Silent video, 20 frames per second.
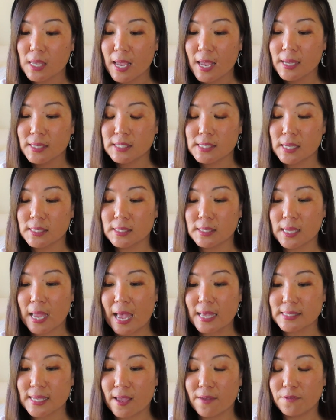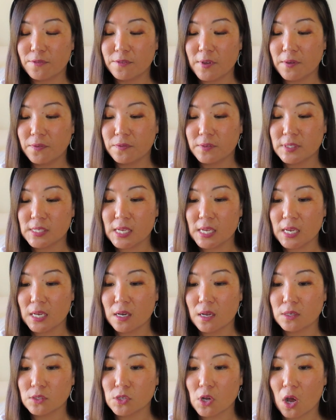It says it has a
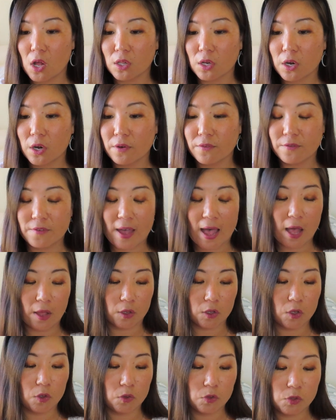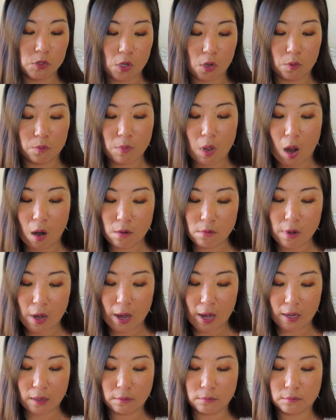$15 value. So, all
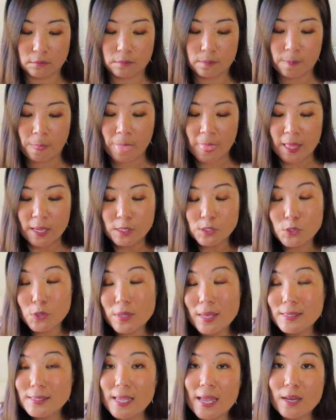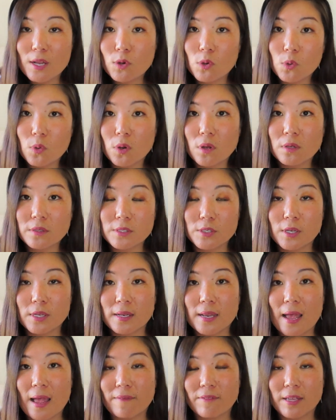right. So that's kind of cool. You
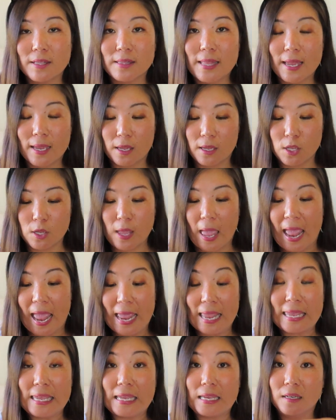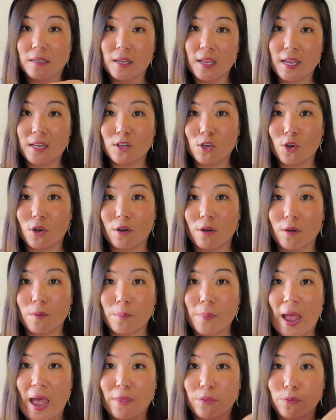can have it like hanging in
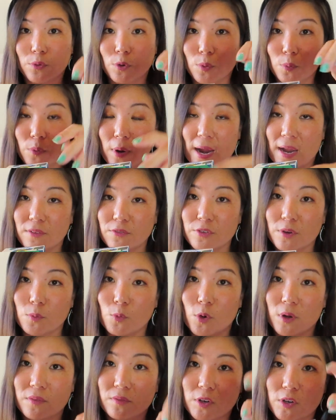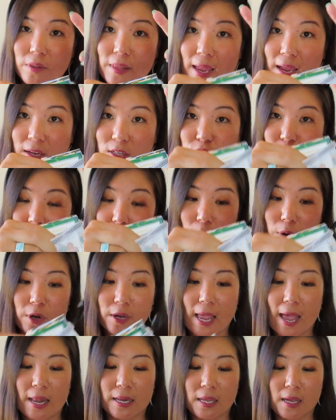your bathroom, right, from one of your like shower
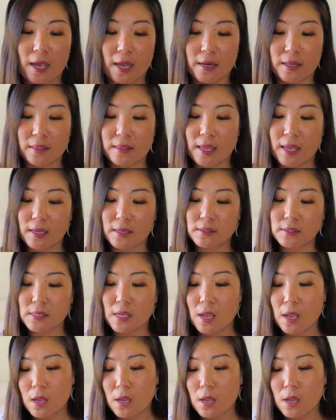caddy kind of things.